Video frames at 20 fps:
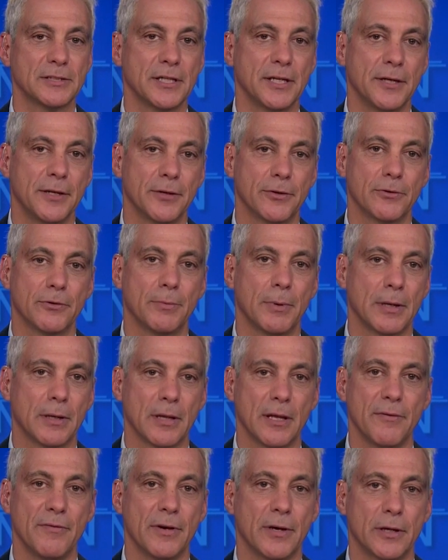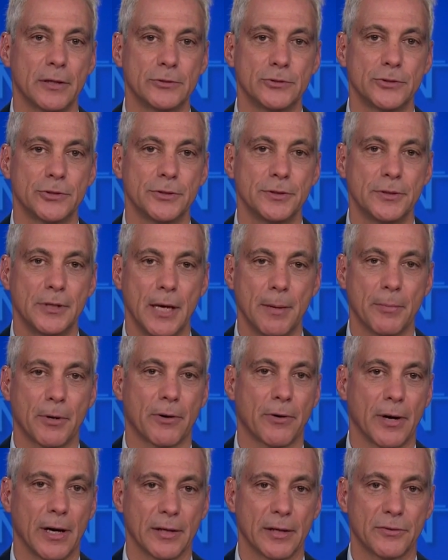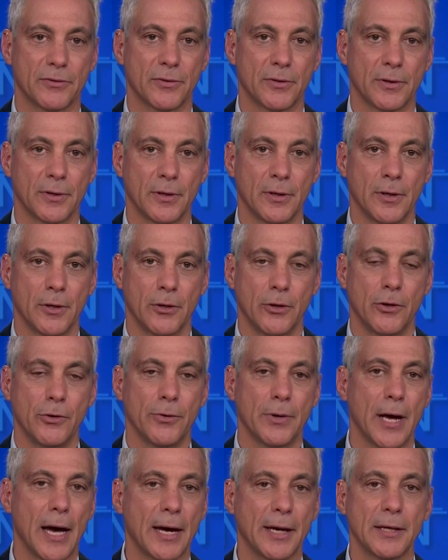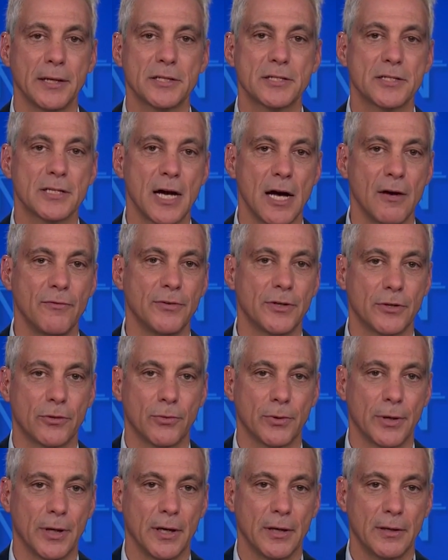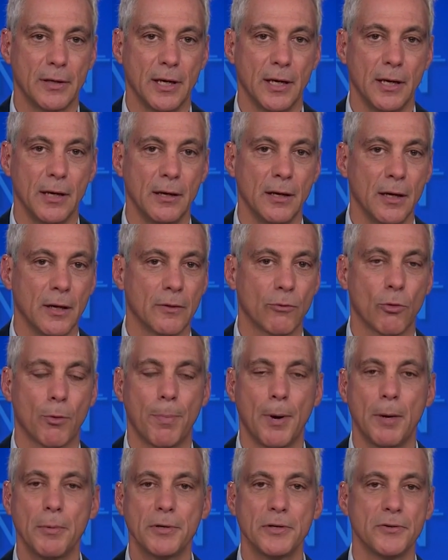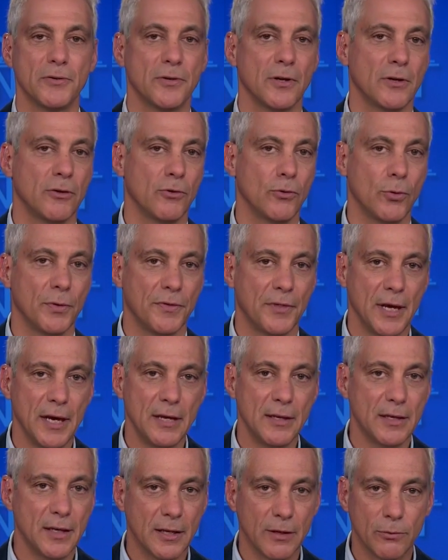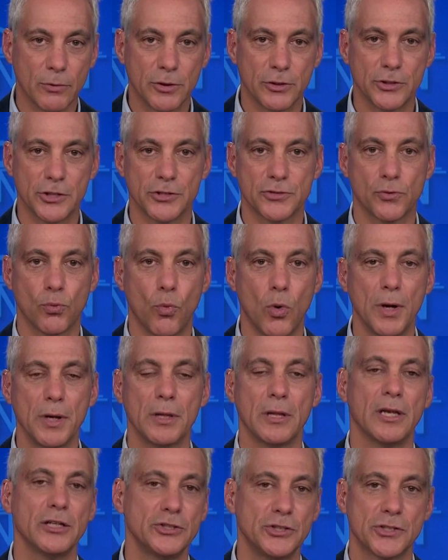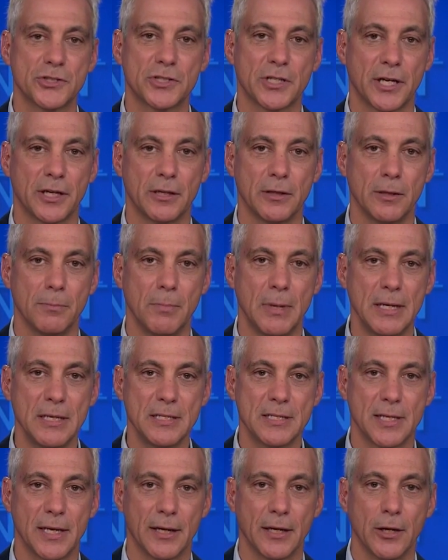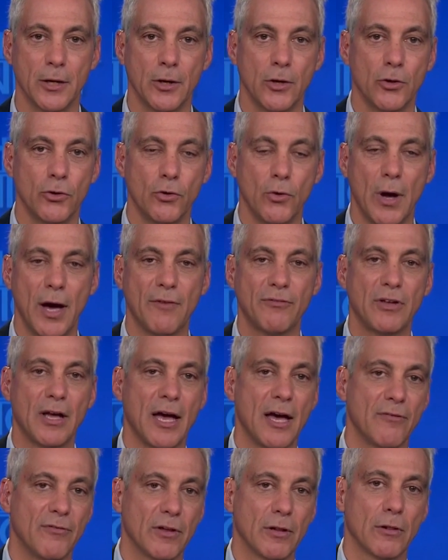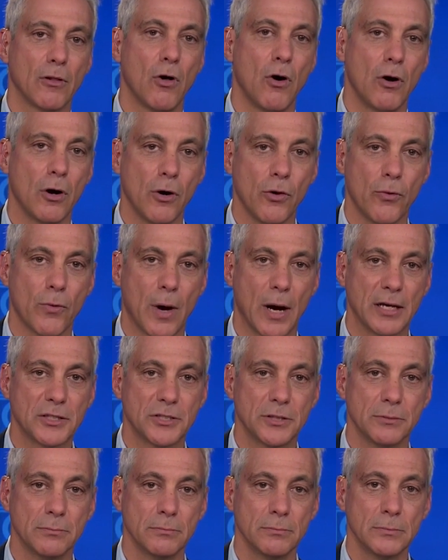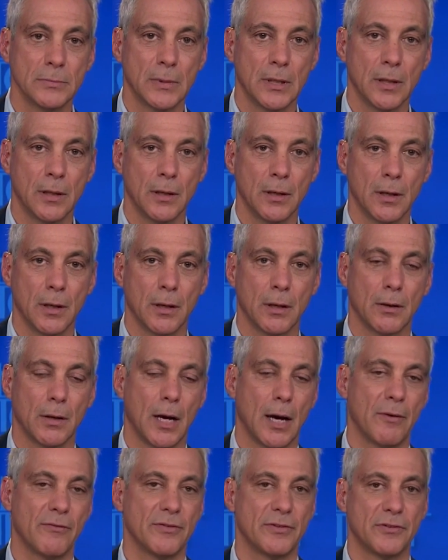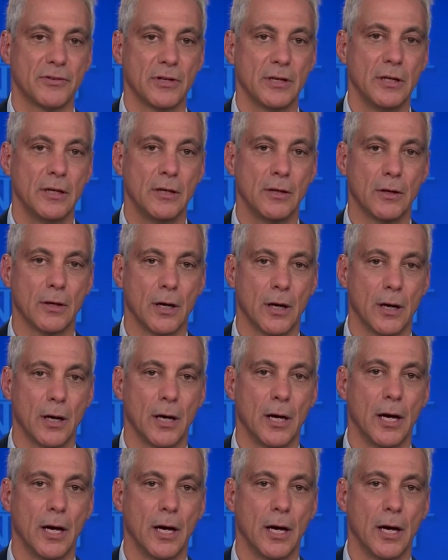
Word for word: eight years about 1,100 Democrats. You're not going to solve it in 2018. The Republicans didn't do what they did with just one election cycle and mindset. You have to have a long horizon obviously, uh,